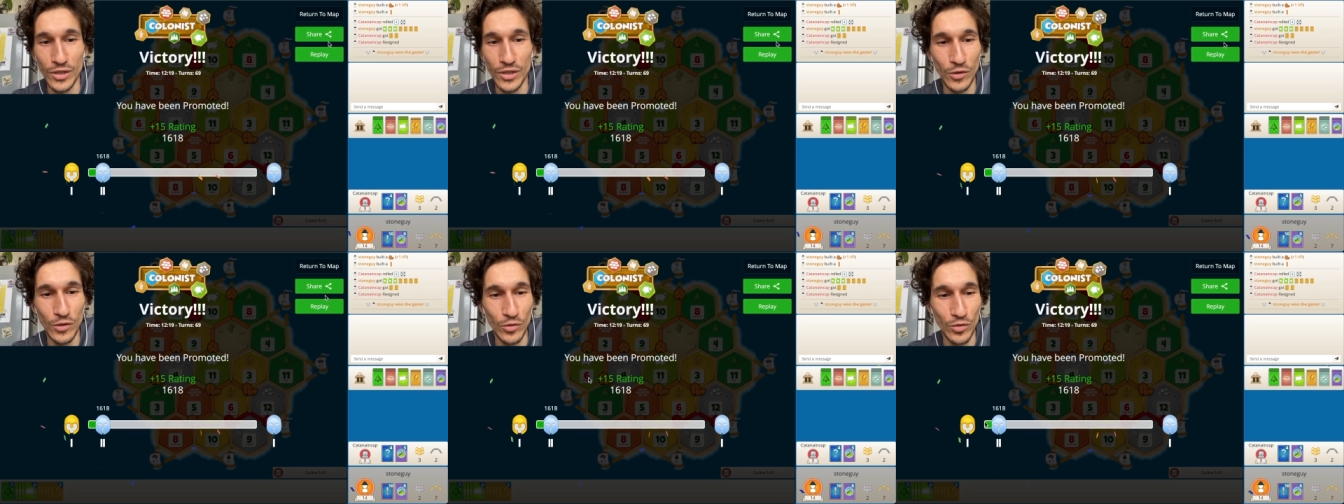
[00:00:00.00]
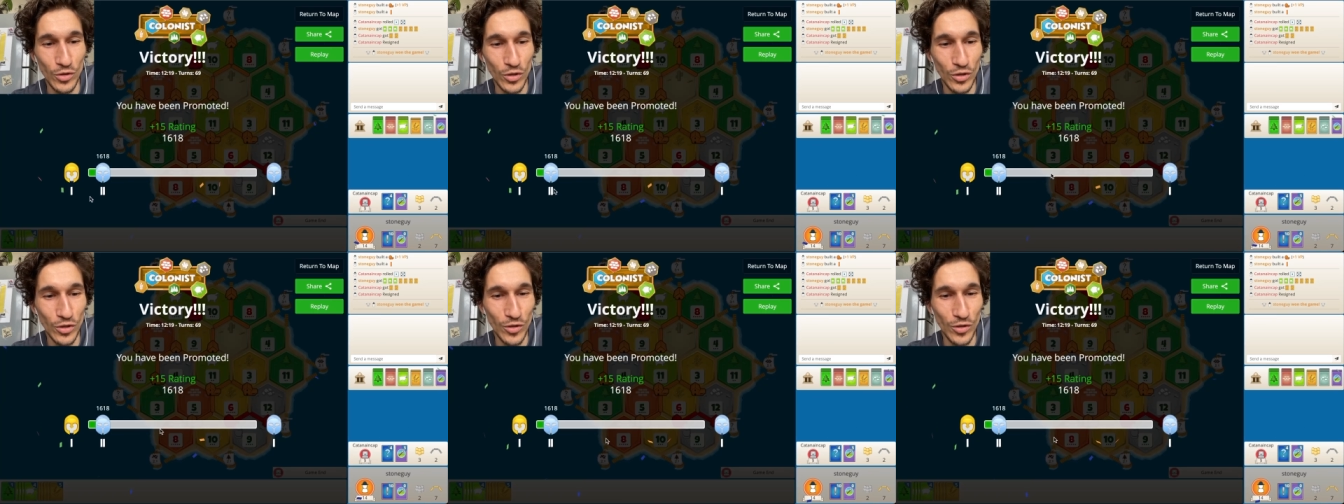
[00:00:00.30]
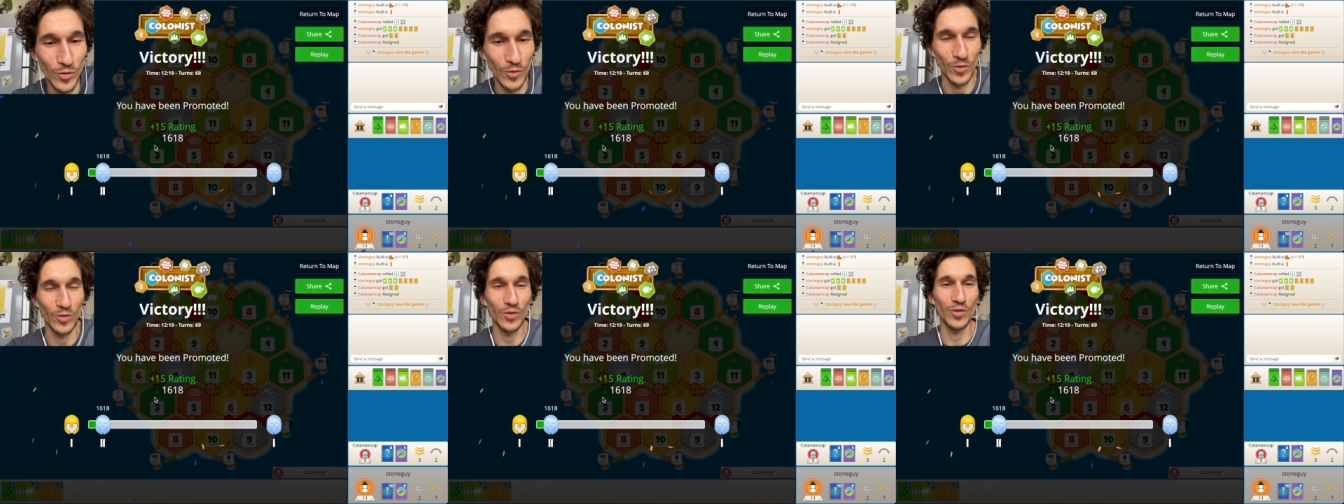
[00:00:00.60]
good,
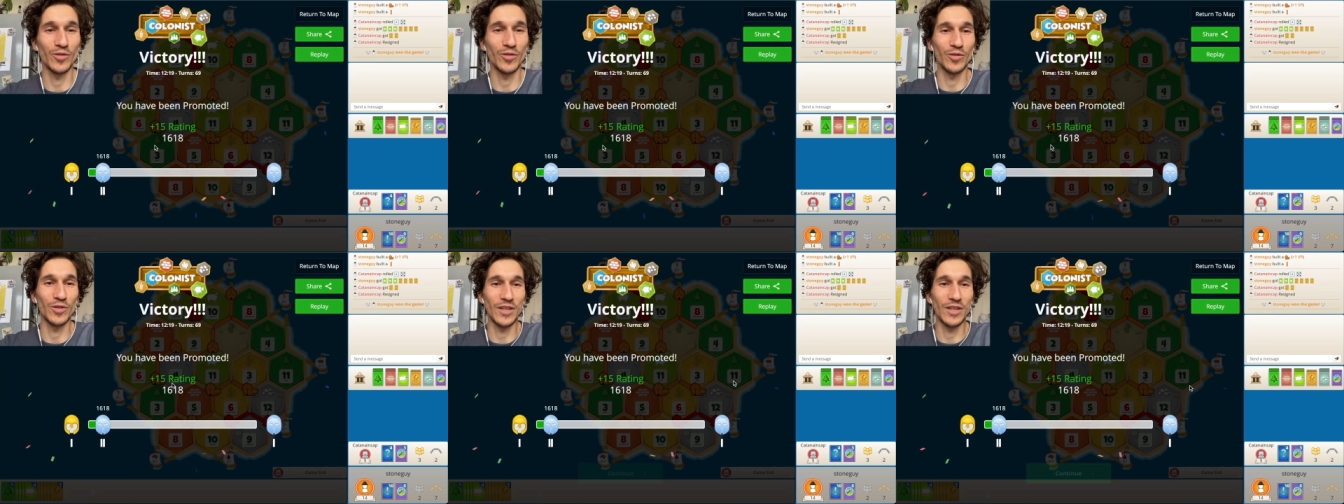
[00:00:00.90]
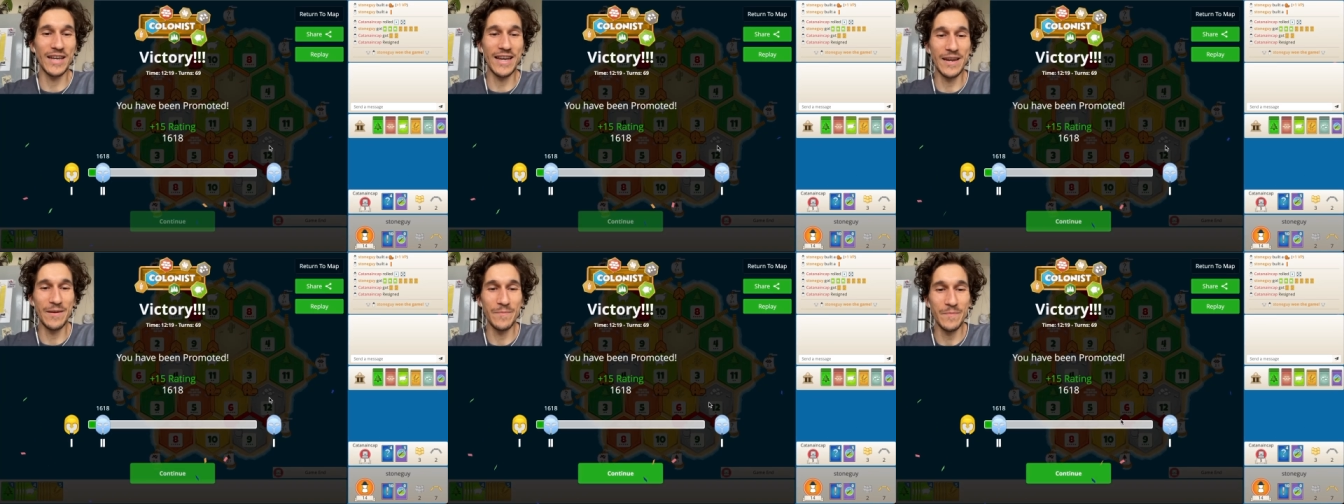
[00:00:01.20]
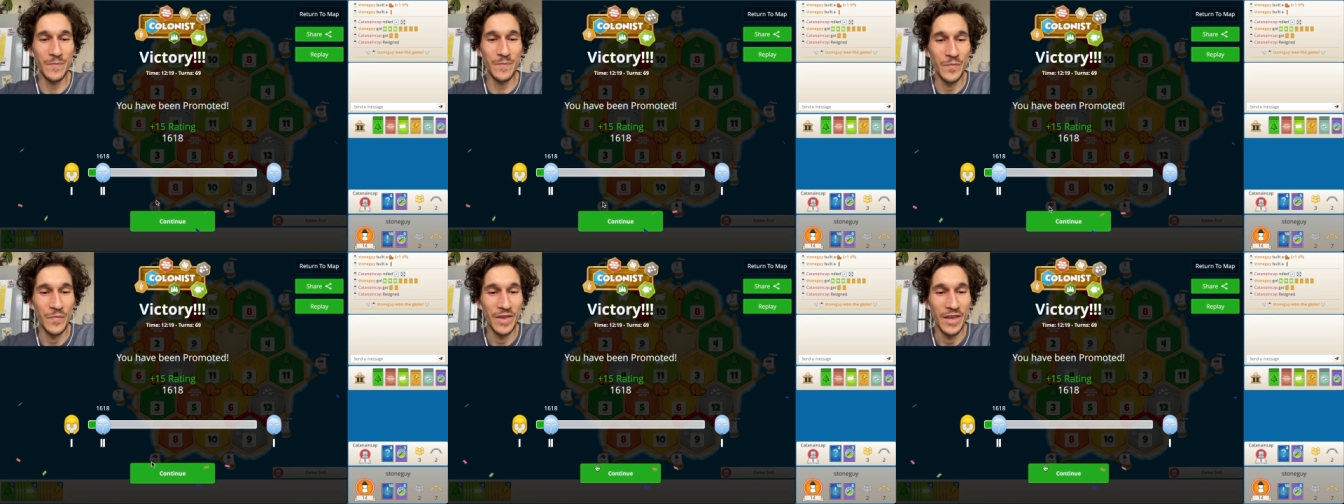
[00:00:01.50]
good, good game.
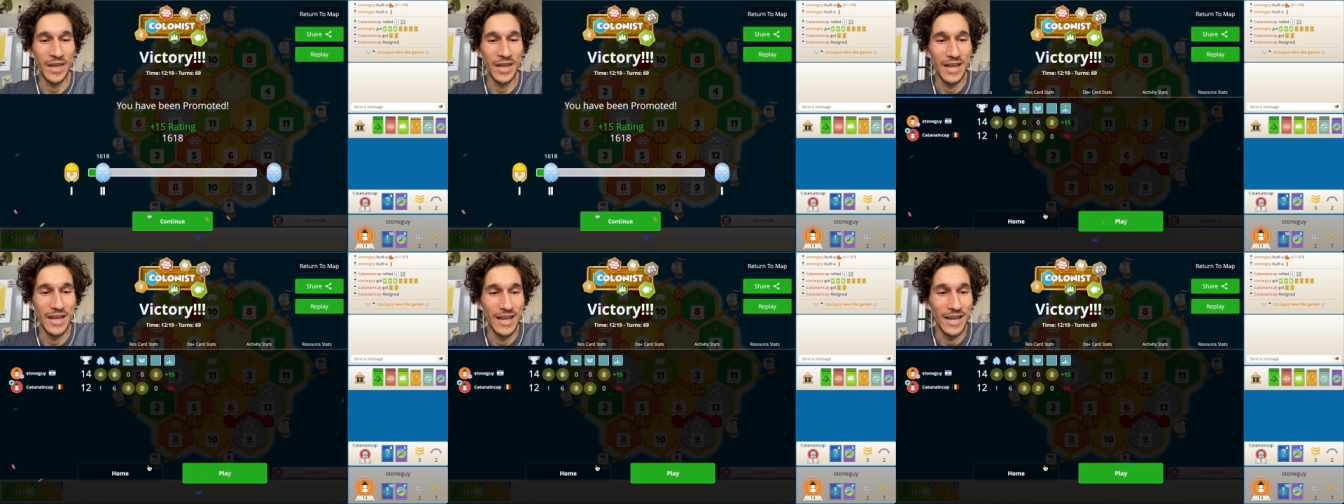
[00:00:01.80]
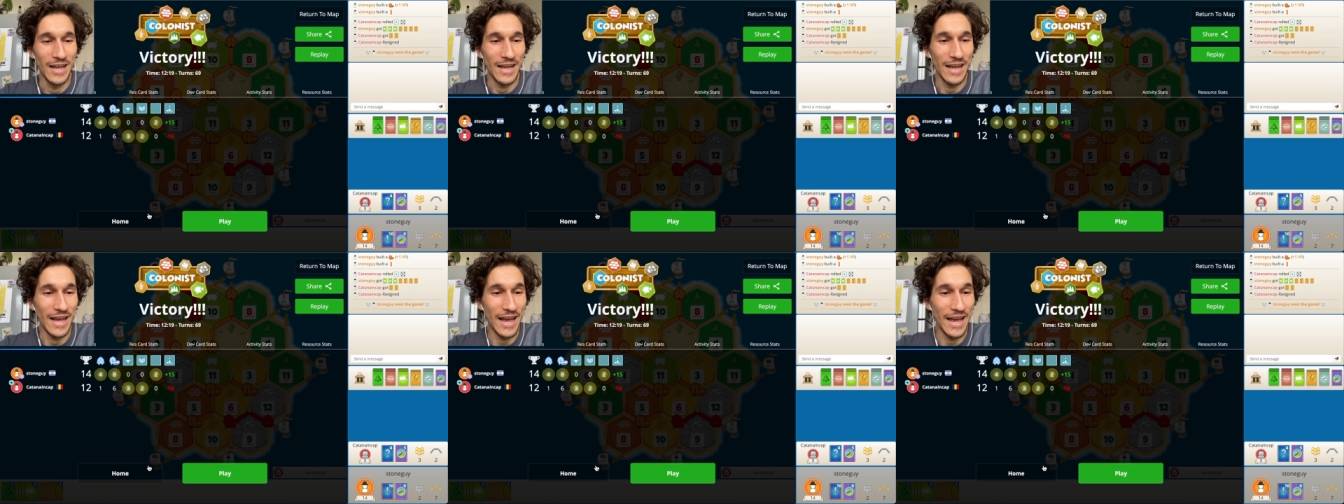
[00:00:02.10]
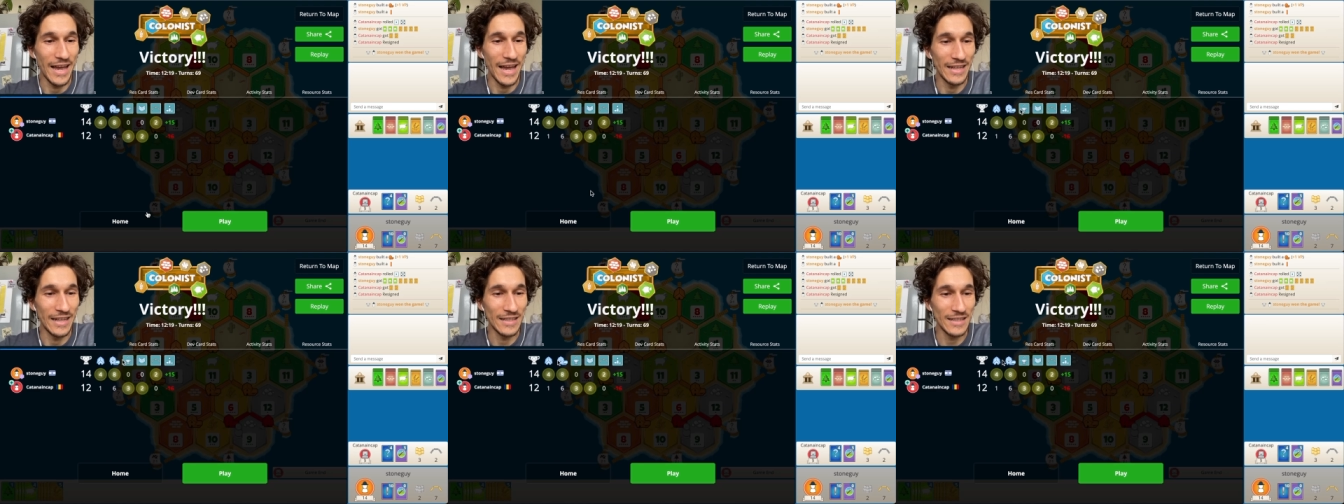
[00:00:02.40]

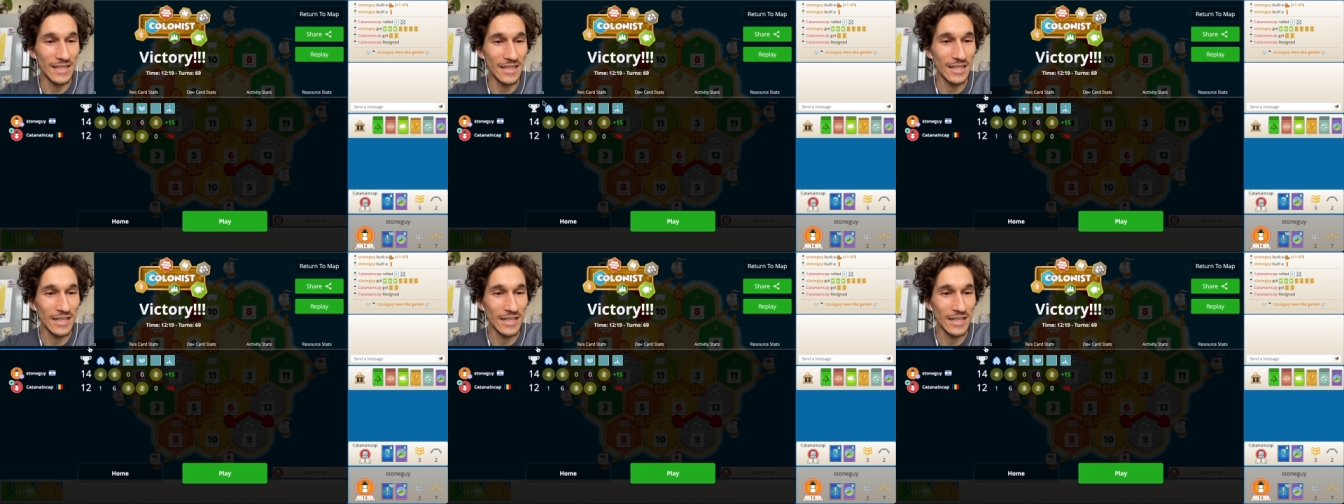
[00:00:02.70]
And